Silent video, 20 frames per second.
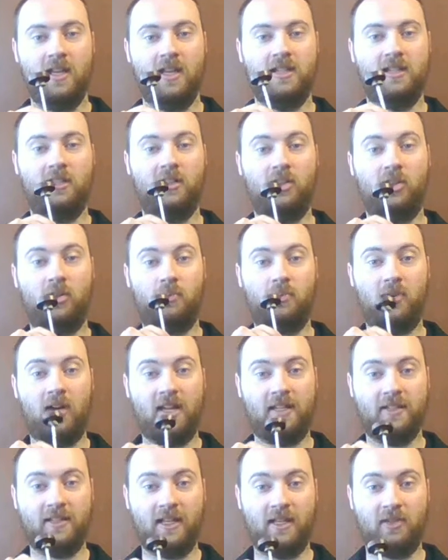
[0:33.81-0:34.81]
It's a little
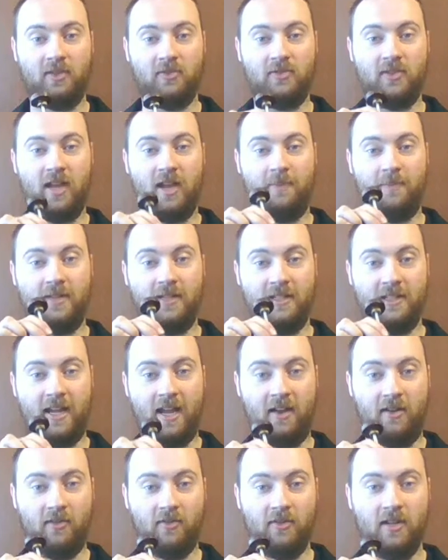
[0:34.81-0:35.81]
press that goes up and
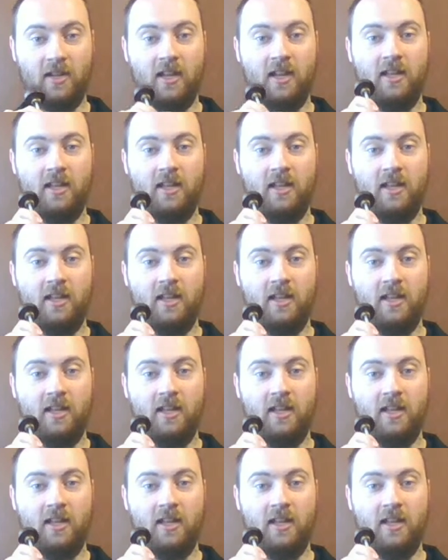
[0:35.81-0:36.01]
down